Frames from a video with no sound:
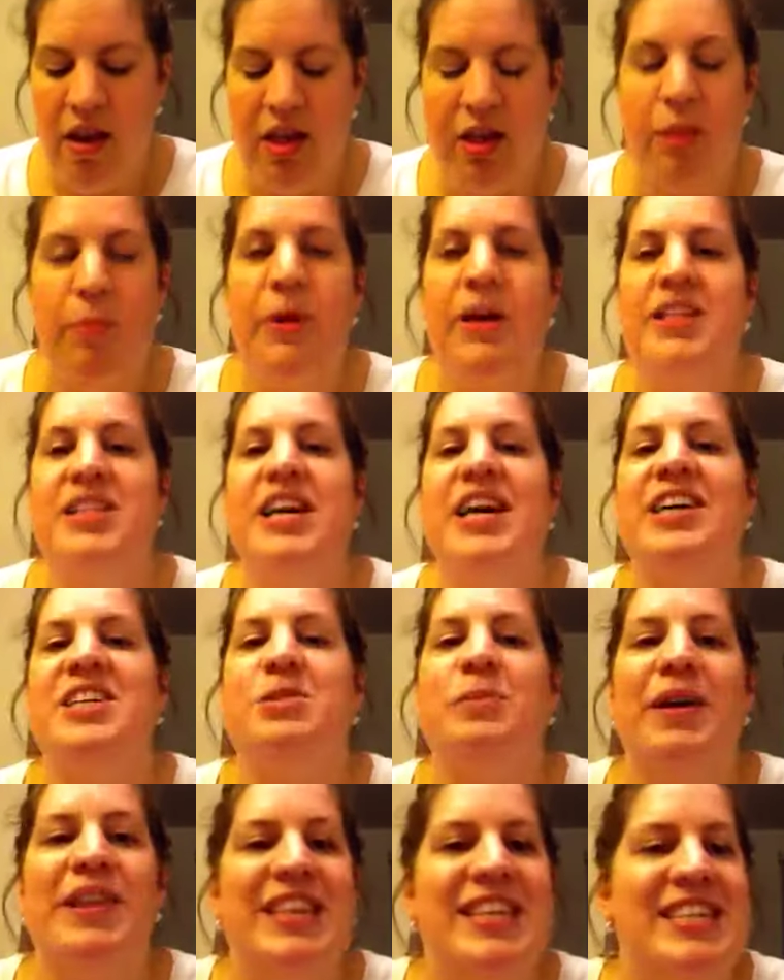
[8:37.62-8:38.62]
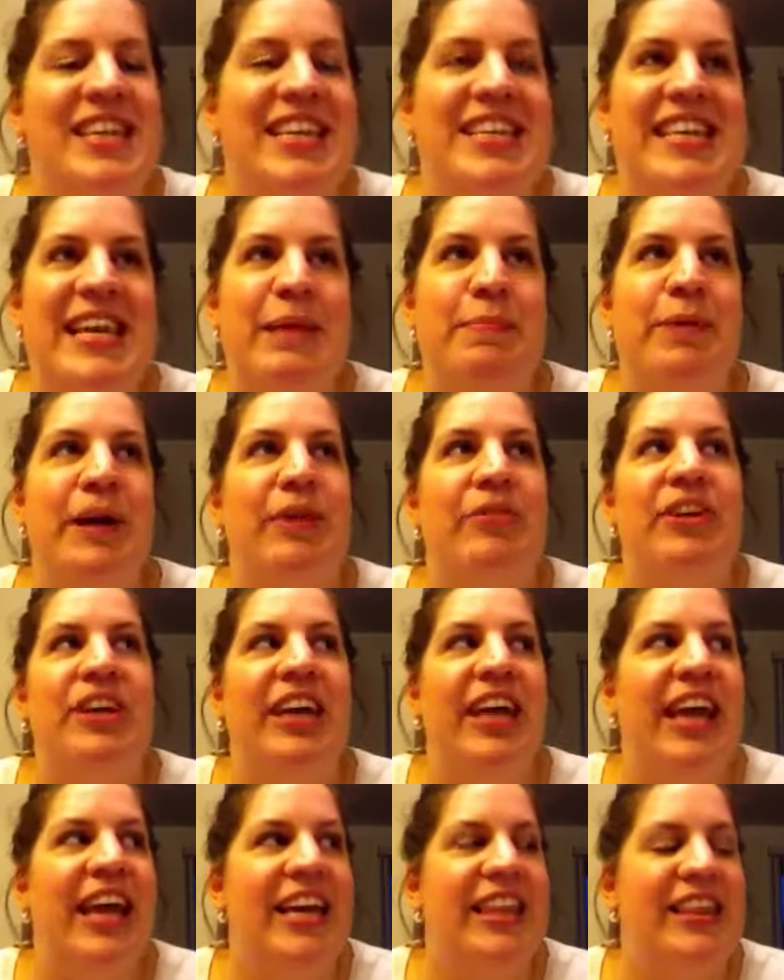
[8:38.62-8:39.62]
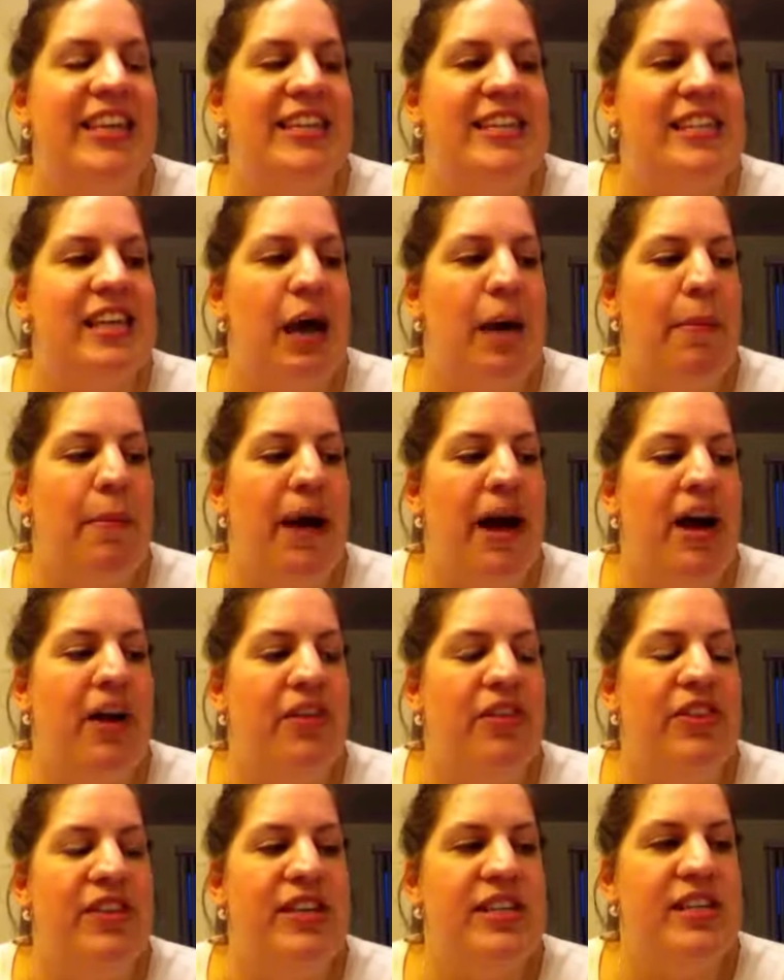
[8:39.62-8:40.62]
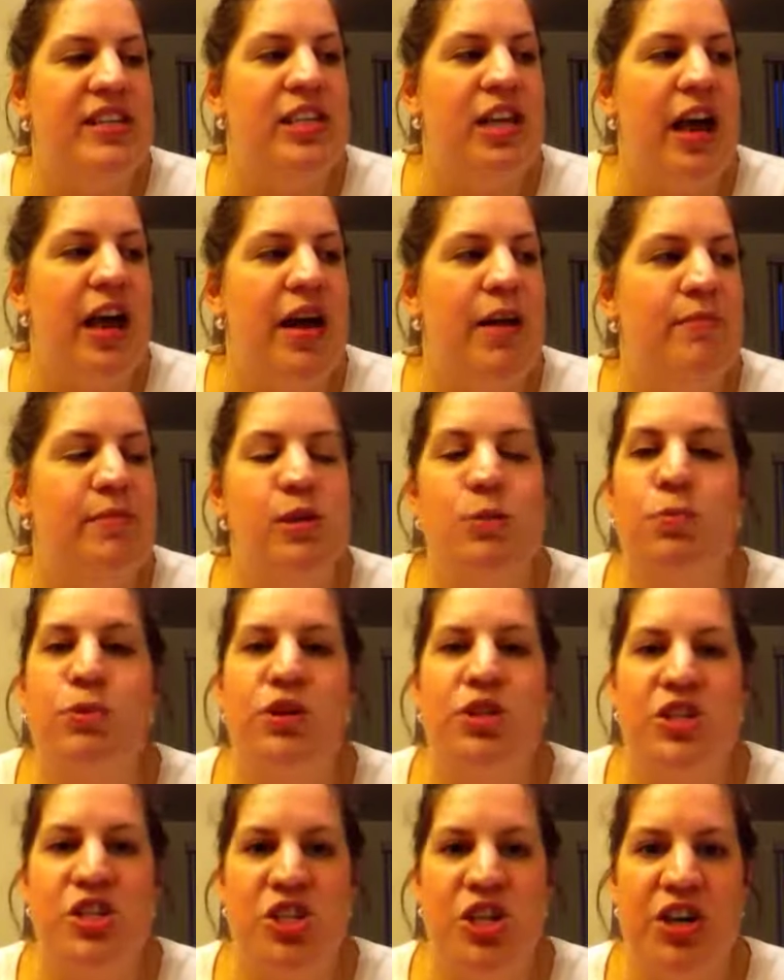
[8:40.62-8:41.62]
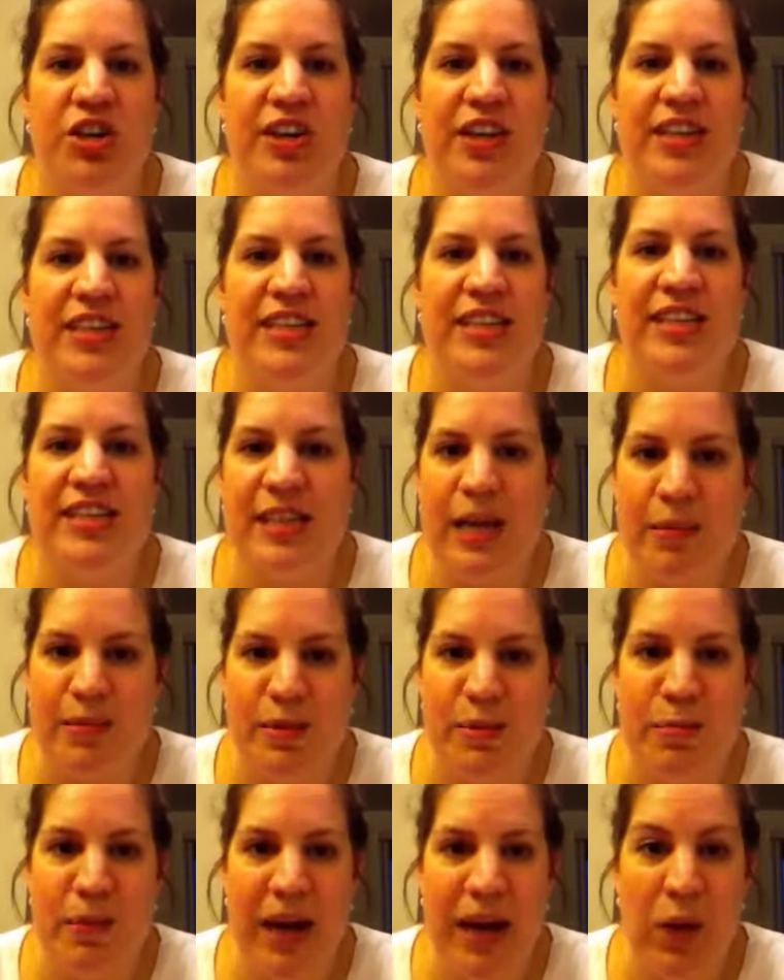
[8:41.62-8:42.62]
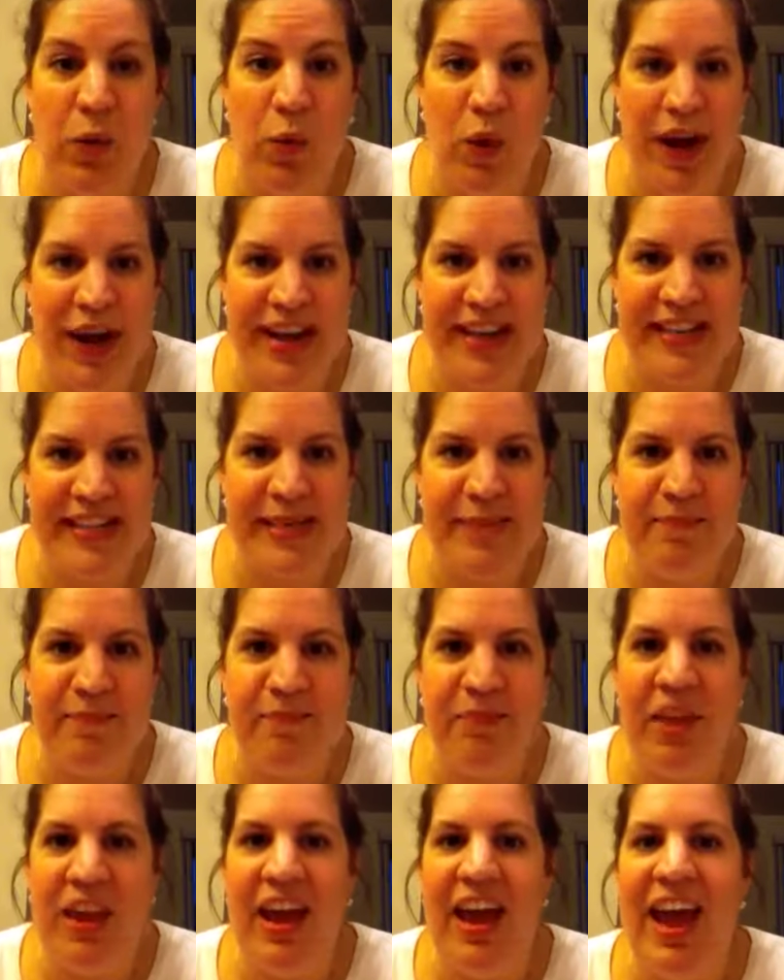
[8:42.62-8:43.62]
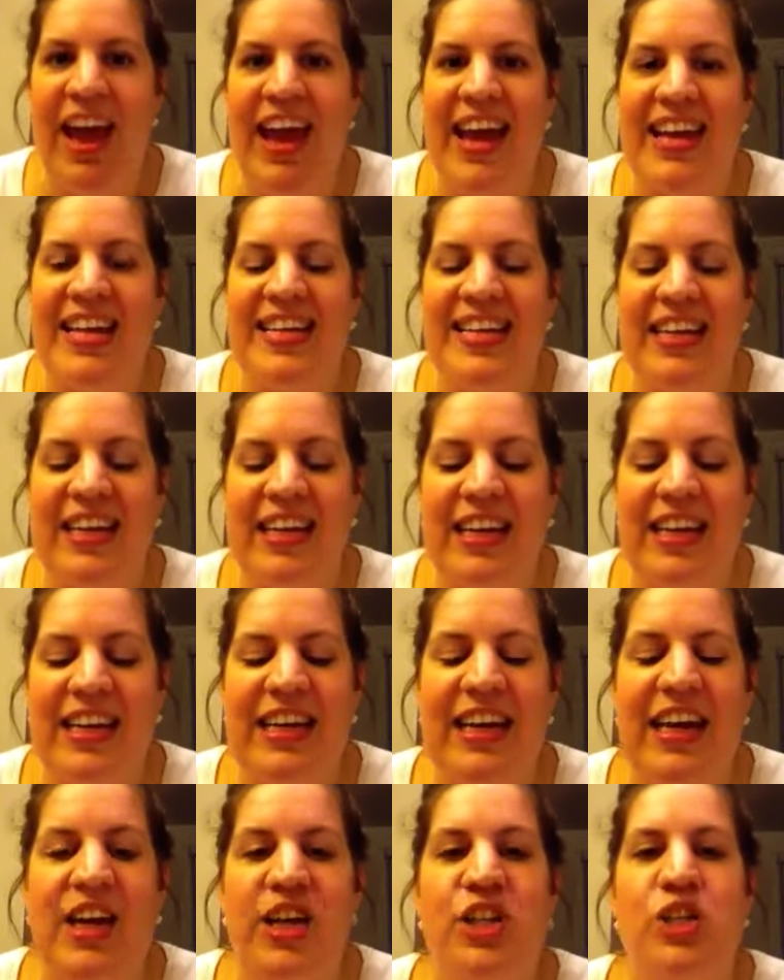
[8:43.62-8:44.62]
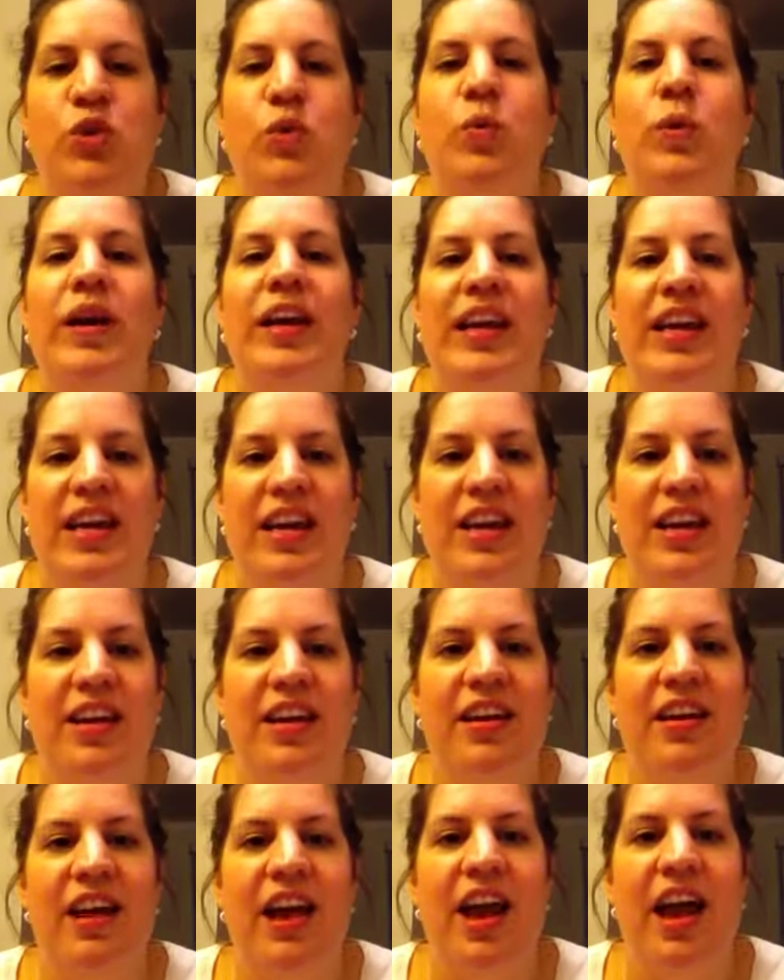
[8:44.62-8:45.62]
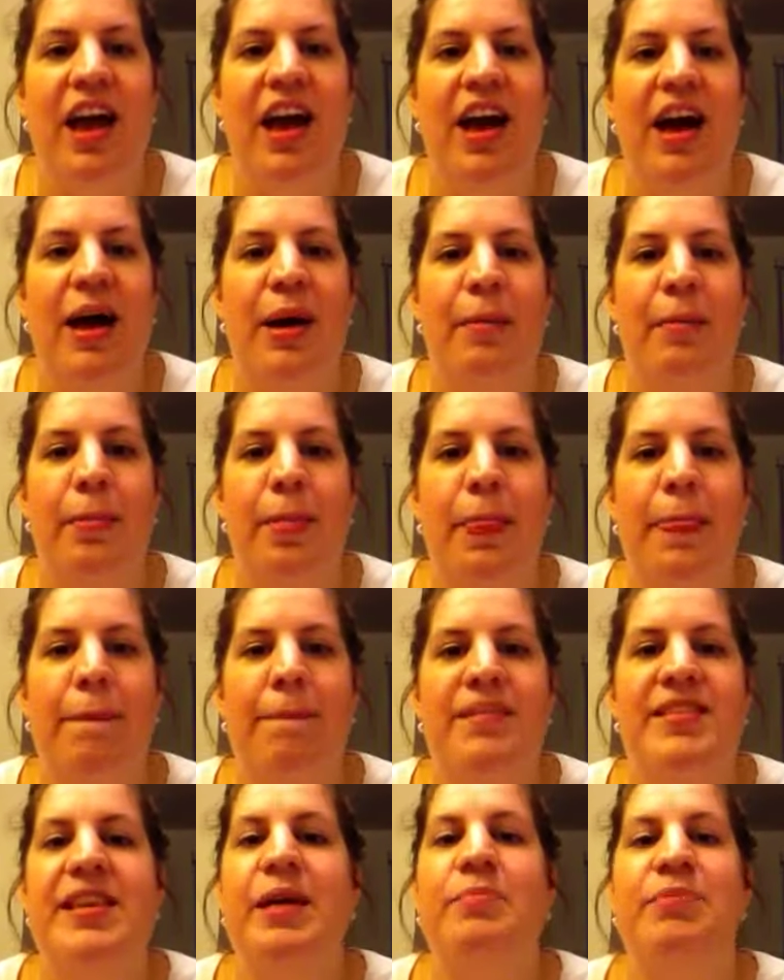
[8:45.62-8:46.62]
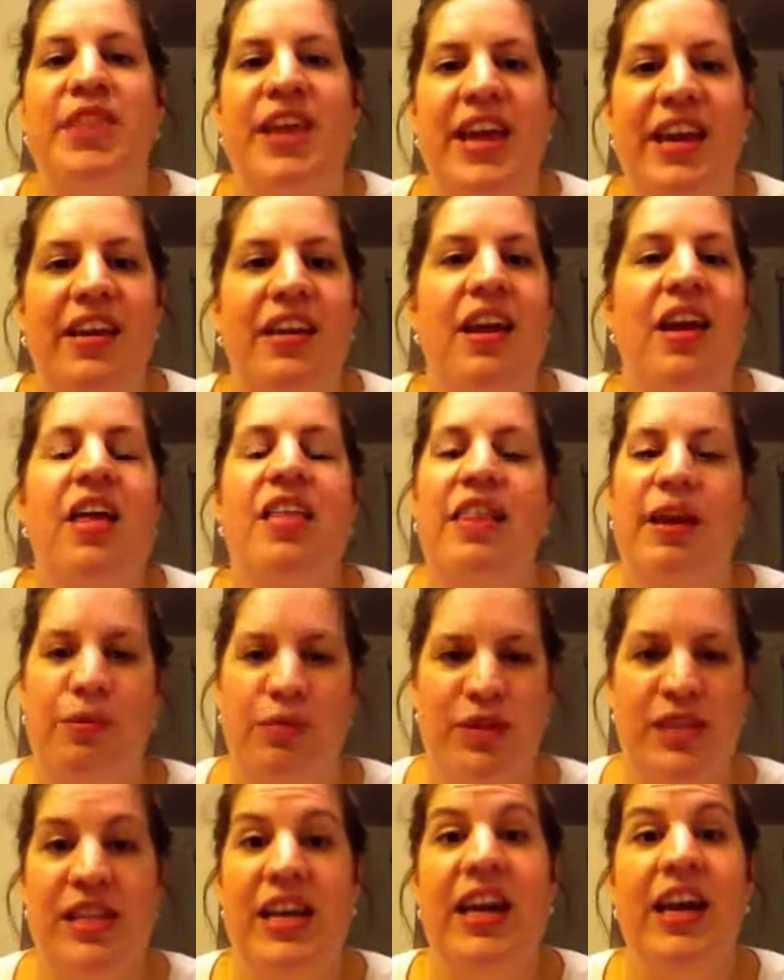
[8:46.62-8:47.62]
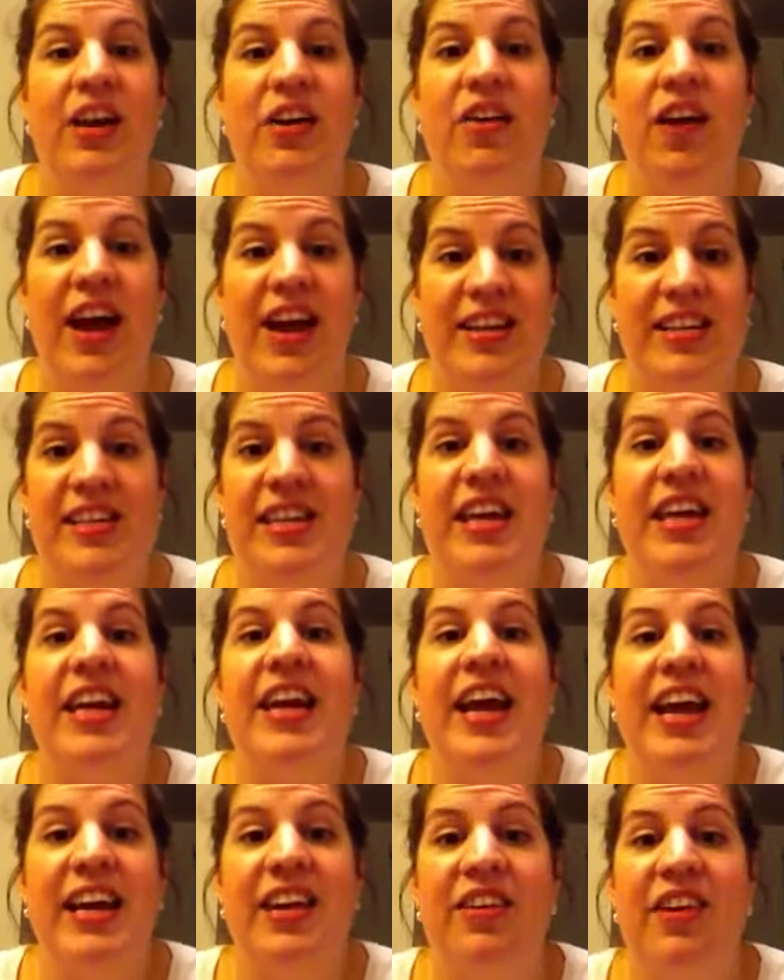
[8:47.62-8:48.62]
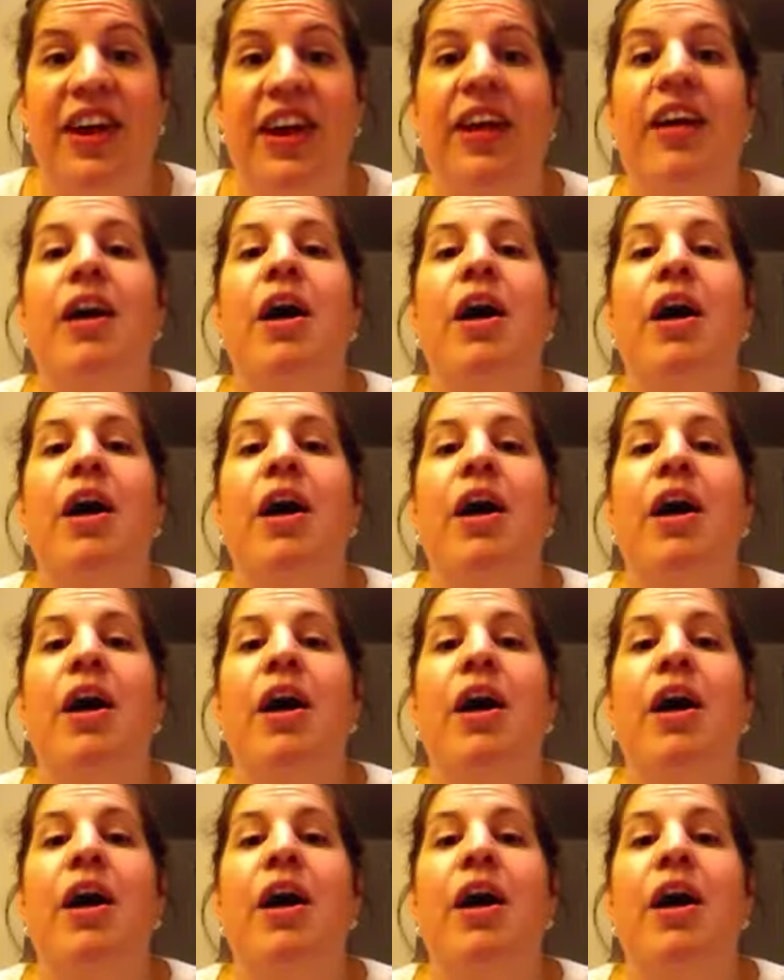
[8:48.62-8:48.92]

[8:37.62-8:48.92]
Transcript: The book talks about this example, I really like this, about this sports journalist. His name's Mike Wise, and he tweeted something that was incorrect and inaccurate